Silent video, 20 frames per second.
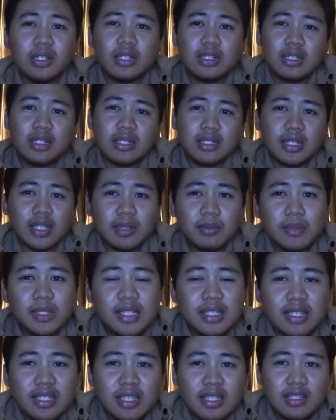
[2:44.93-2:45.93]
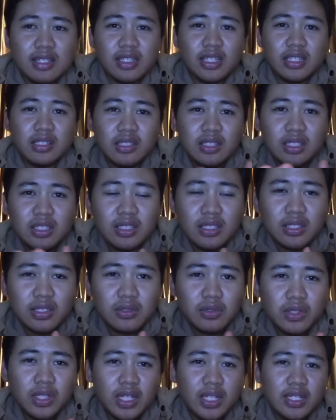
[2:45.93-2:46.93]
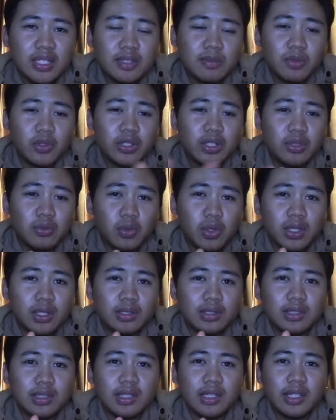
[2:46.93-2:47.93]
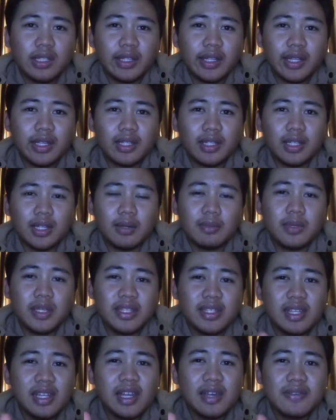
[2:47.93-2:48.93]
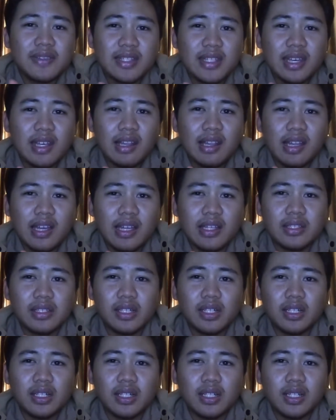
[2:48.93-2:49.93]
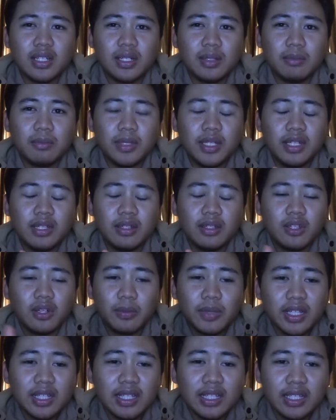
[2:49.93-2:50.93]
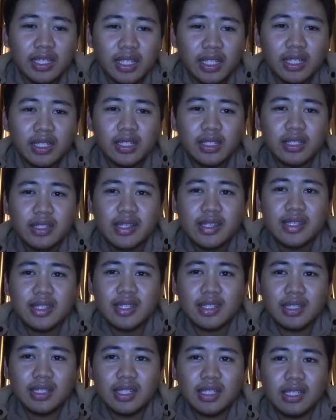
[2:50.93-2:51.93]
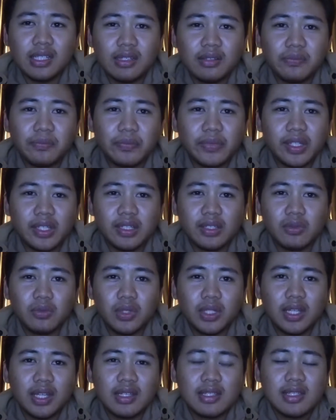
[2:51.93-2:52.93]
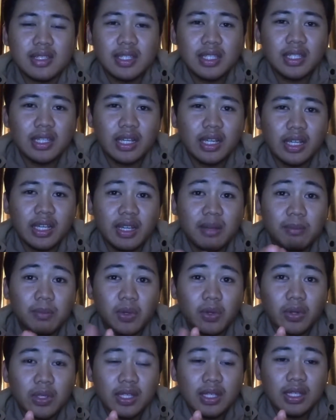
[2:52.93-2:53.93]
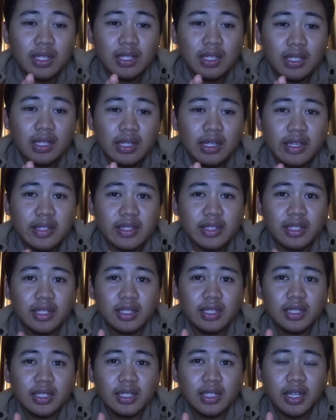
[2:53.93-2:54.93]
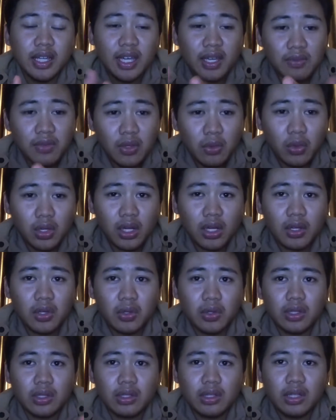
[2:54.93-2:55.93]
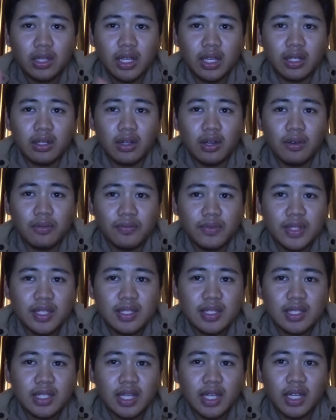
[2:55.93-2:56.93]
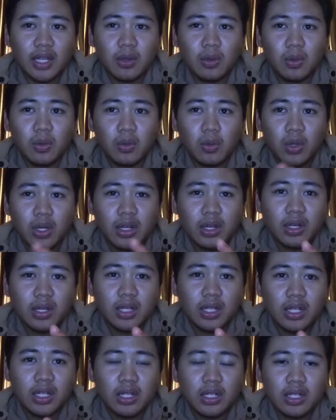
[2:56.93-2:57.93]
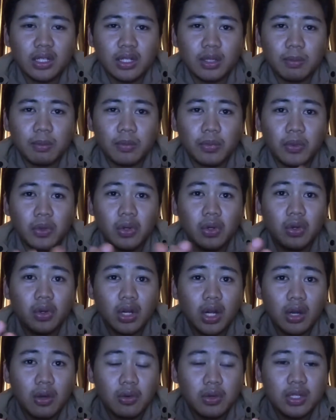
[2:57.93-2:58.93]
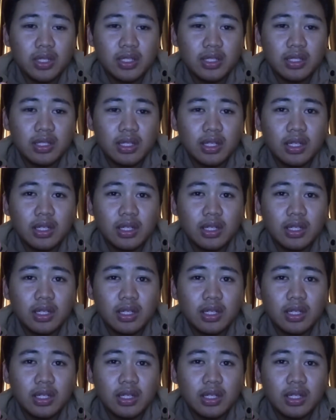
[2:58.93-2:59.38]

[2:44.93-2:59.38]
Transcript: This can be seen in today's modern world that a busy lifestyle has been commonly in the city, that we can see an employee has a heavy workload at the office and work in prolonged hours